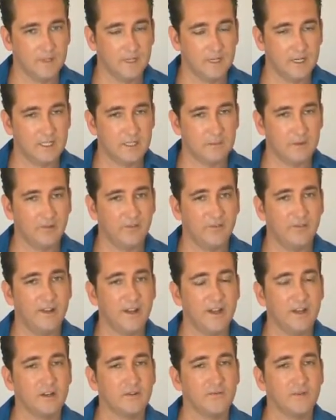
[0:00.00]
It is a
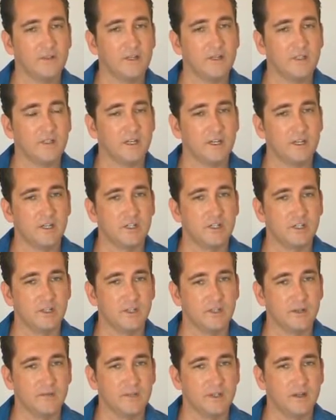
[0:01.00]
profound
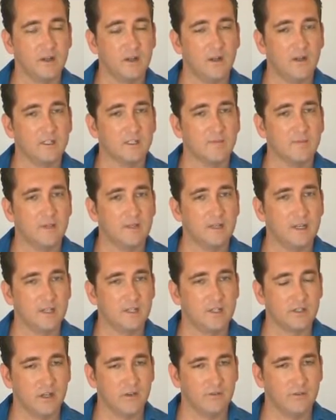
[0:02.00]
realization of the ultimate
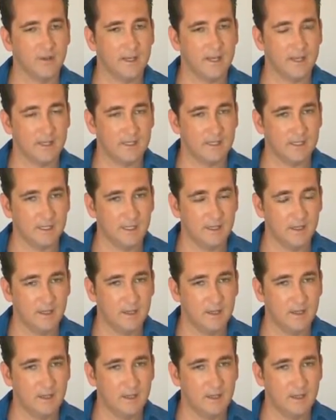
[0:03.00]
nature of reality